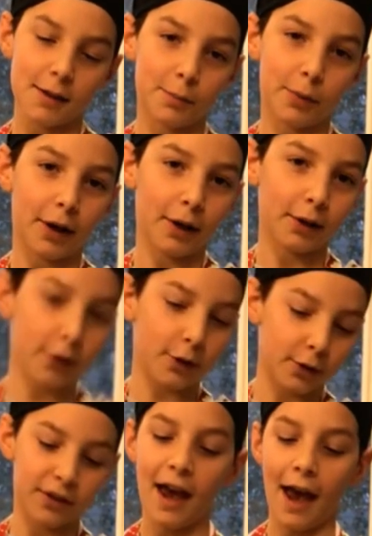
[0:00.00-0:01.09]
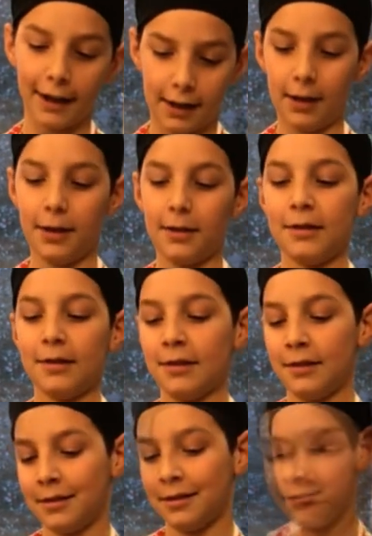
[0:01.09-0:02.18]
And
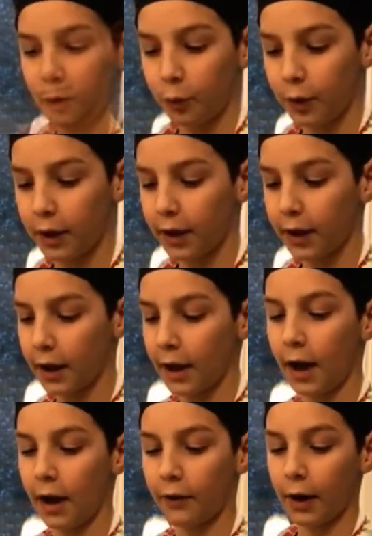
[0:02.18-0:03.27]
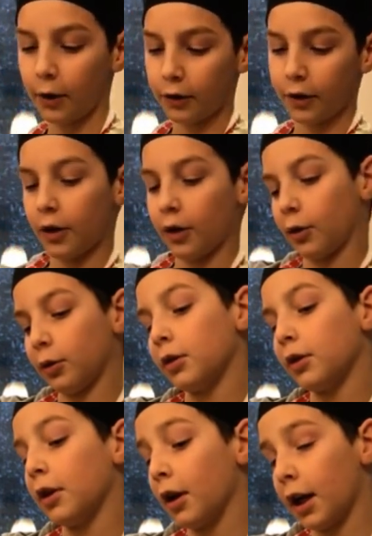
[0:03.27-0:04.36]
we're pouring it out onto our cutting
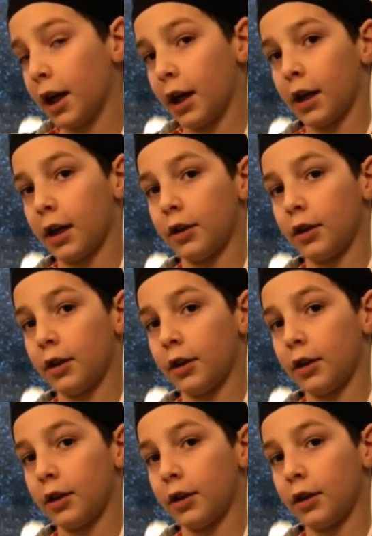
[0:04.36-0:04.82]
board.